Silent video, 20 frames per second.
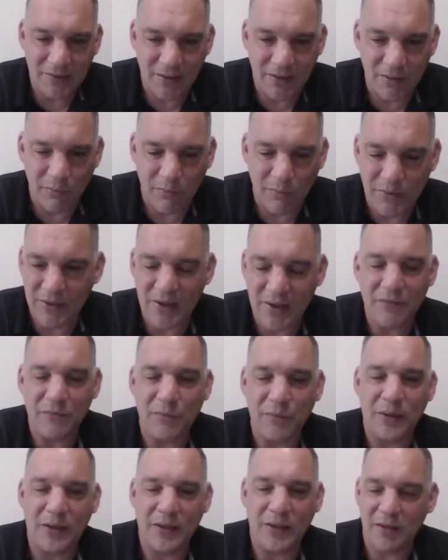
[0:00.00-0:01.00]
it. We can
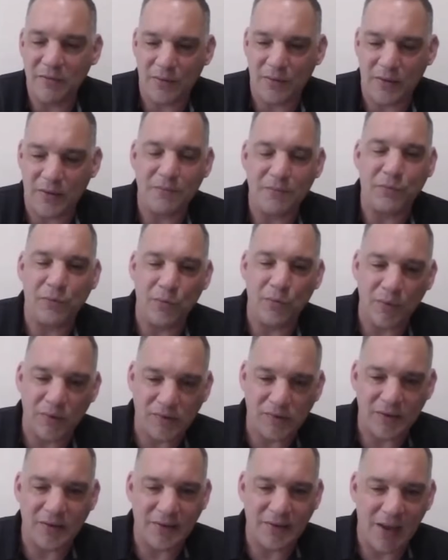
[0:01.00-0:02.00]
have
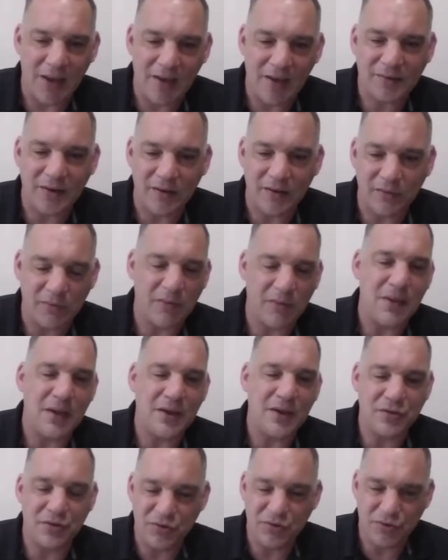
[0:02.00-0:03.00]
influence on the taskings. We can
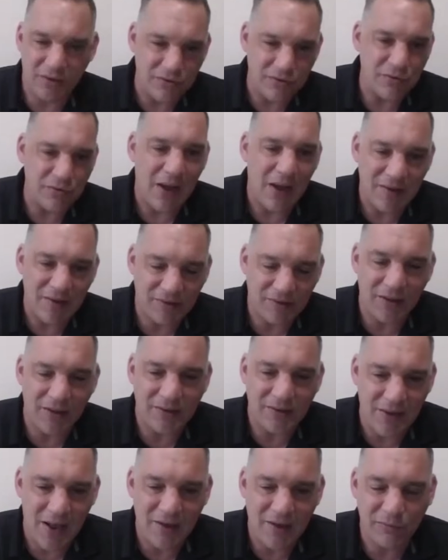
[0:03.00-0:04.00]
make sure you guys
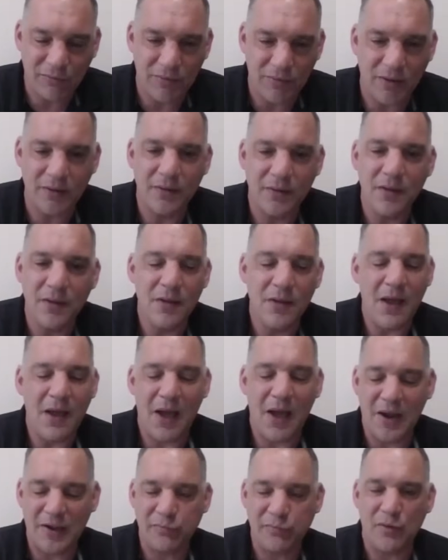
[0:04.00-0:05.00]
get tasked with it.
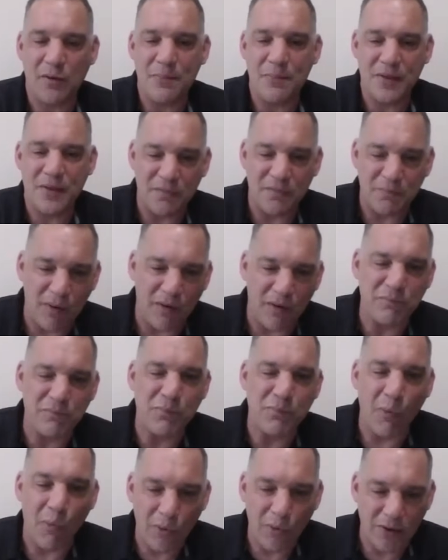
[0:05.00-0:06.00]
I just want to be above
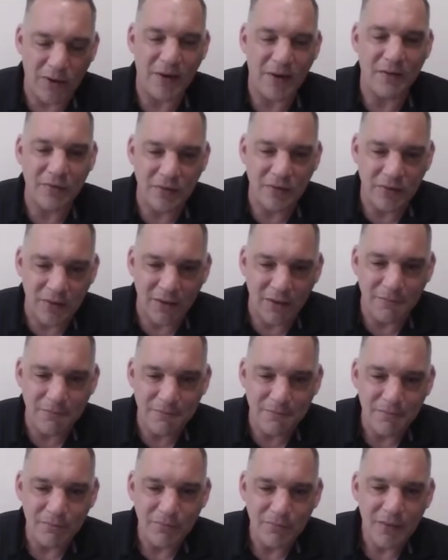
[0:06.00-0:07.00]
board on everything.
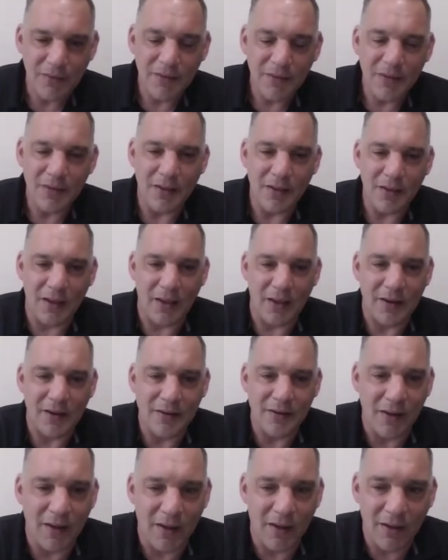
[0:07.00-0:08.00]

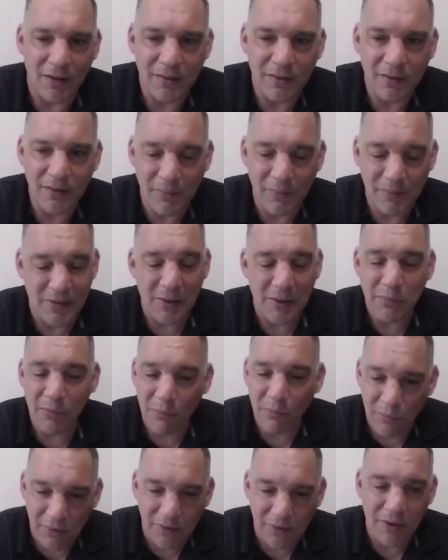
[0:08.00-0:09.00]
And I mean, they
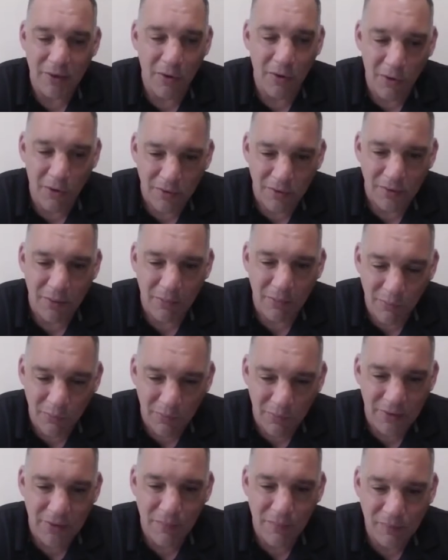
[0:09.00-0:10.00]
were really hurt. They were
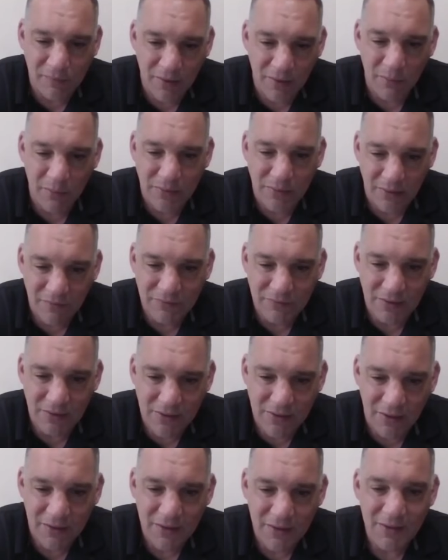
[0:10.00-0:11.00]
really upset when they left that
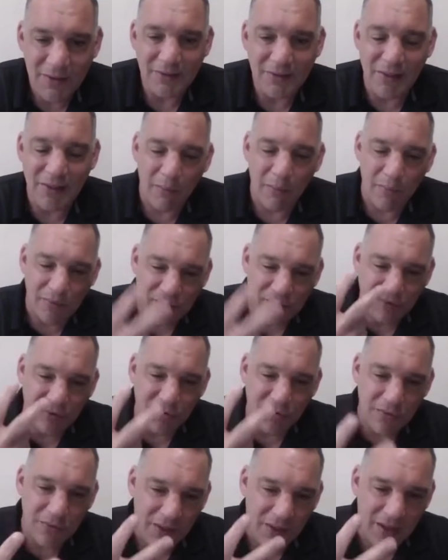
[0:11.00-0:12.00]
day. That was
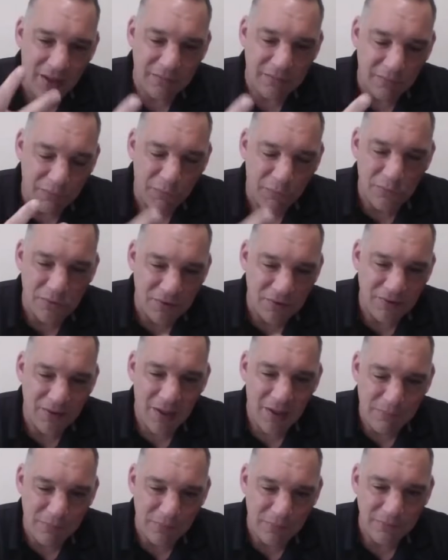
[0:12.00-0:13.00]
2 days before this
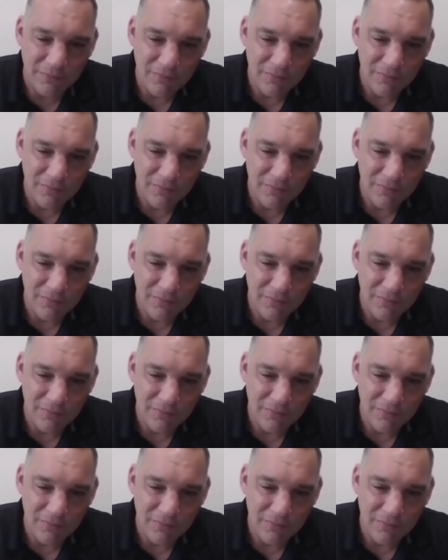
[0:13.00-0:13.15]
happened,